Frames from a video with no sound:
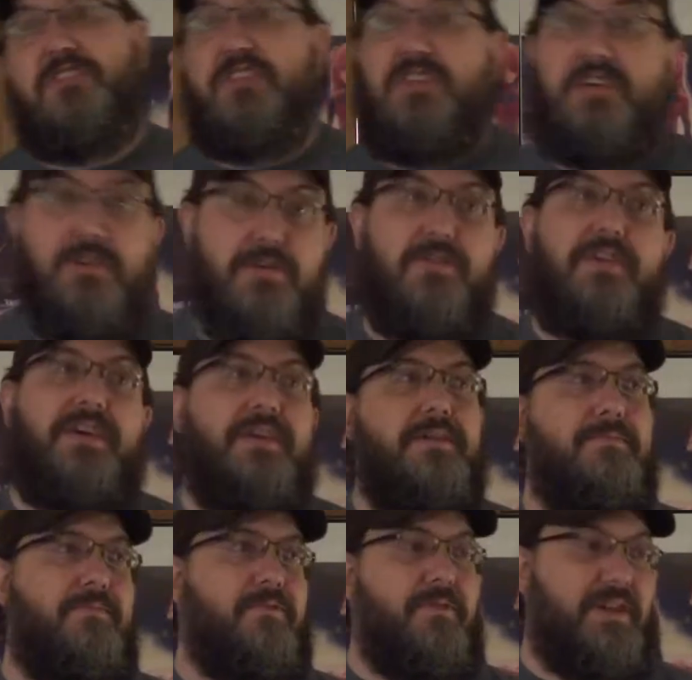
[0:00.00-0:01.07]
killed
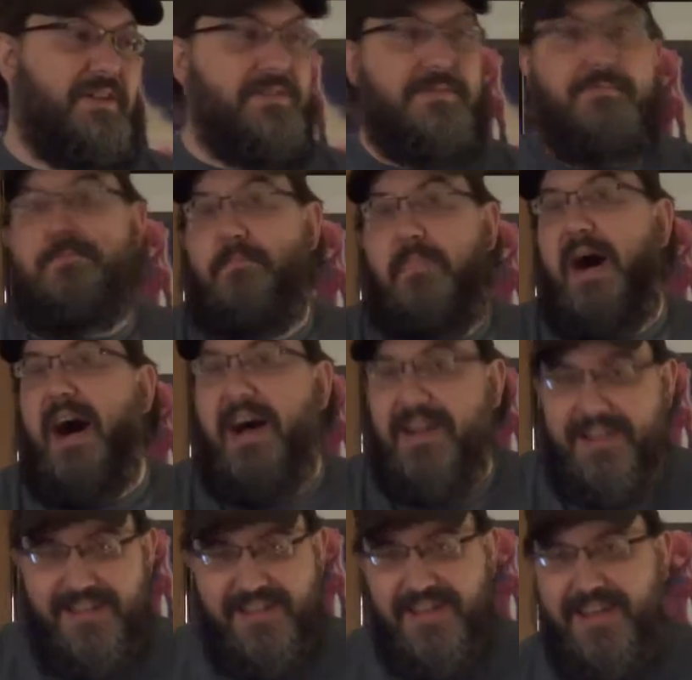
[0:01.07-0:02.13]
him, or his
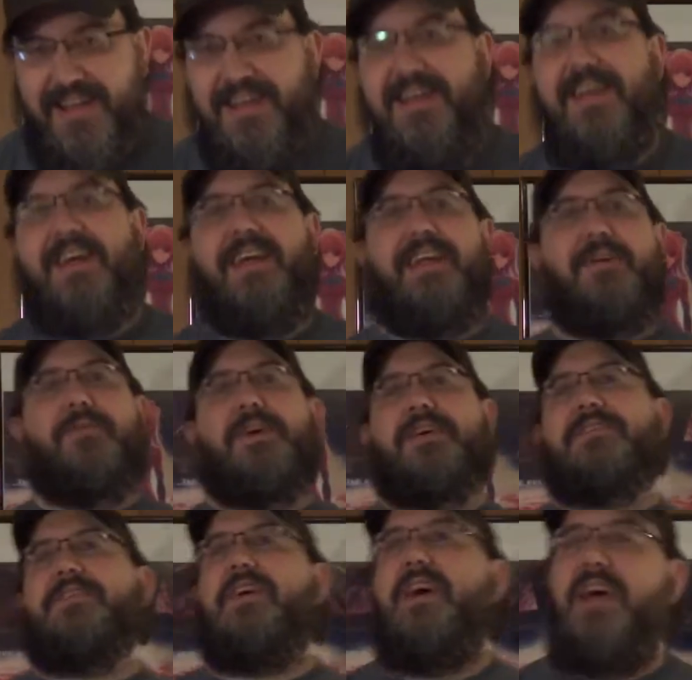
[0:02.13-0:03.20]
body,
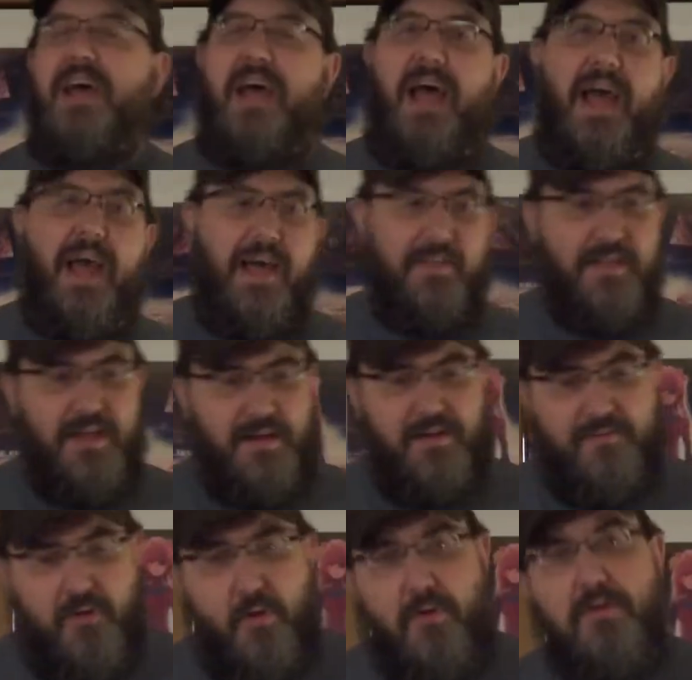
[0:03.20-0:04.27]
anyways. And then,
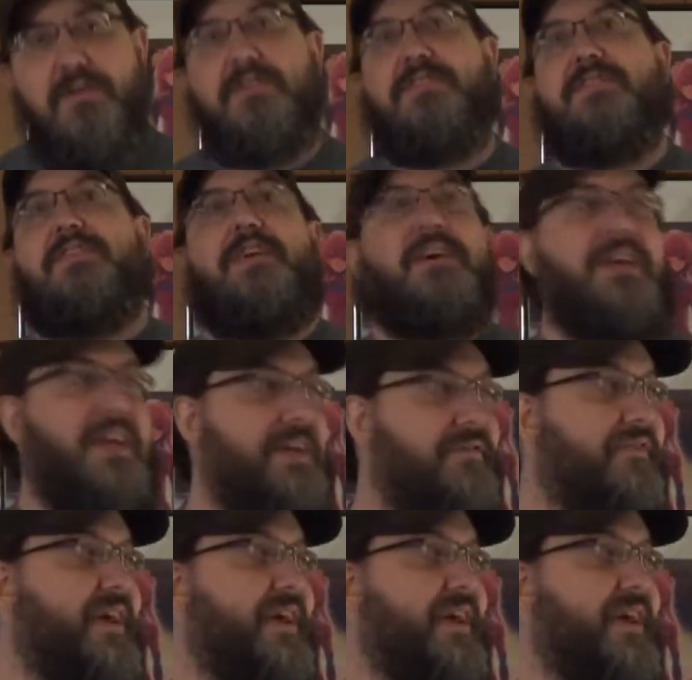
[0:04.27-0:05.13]
of course, he